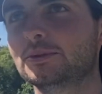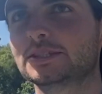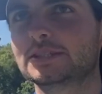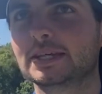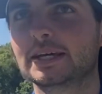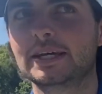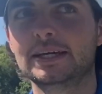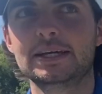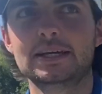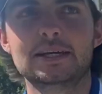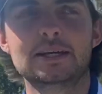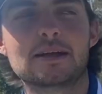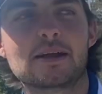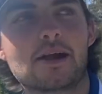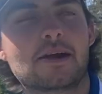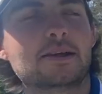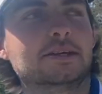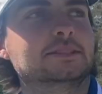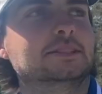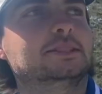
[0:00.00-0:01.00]
say
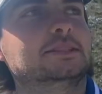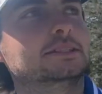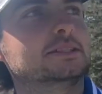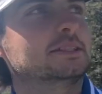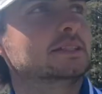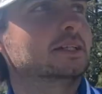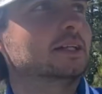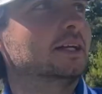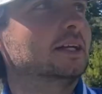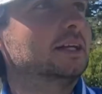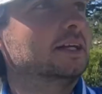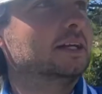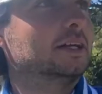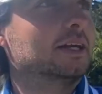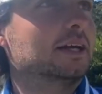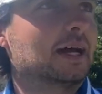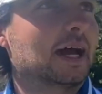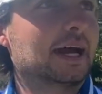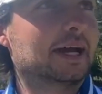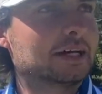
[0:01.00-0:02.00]

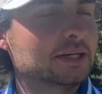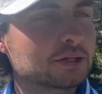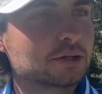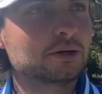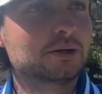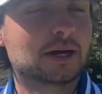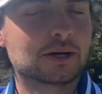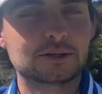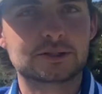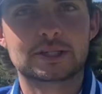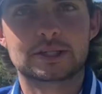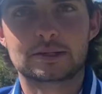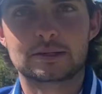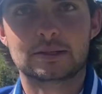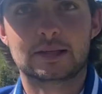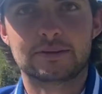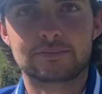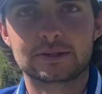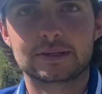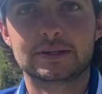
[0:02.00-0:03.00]
I hit a good iron shot on
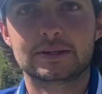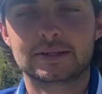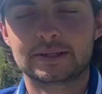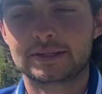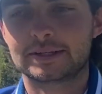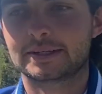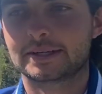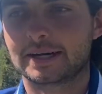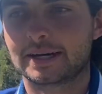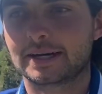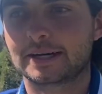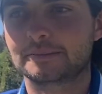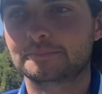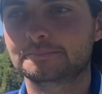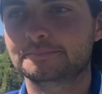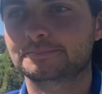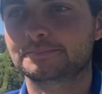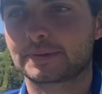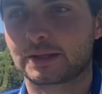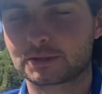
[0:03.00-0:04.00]
11.
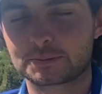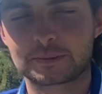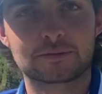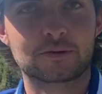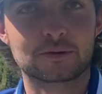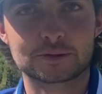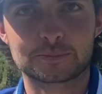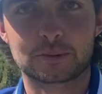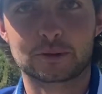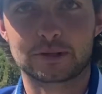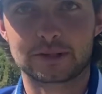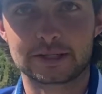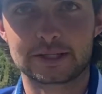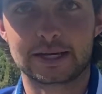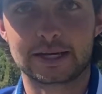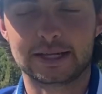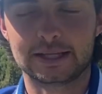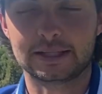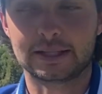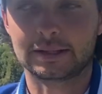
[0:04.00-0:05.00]
That was my first birdie of the
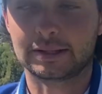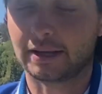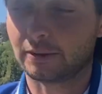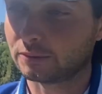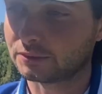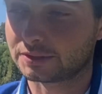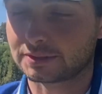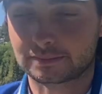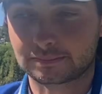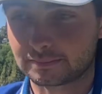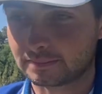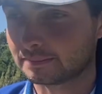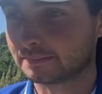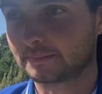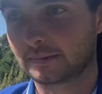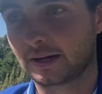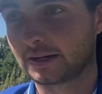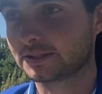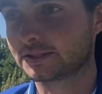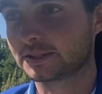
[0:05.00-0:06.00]
day, and that was
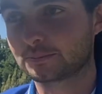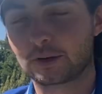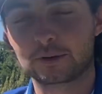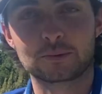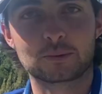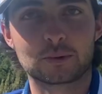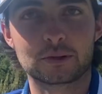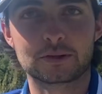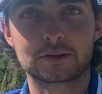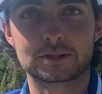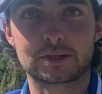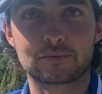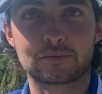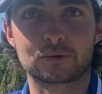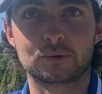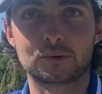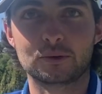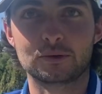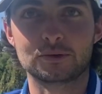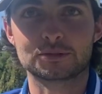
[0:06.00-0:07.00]
honestly probably one of the tougher
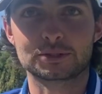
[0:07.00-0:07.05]
holes.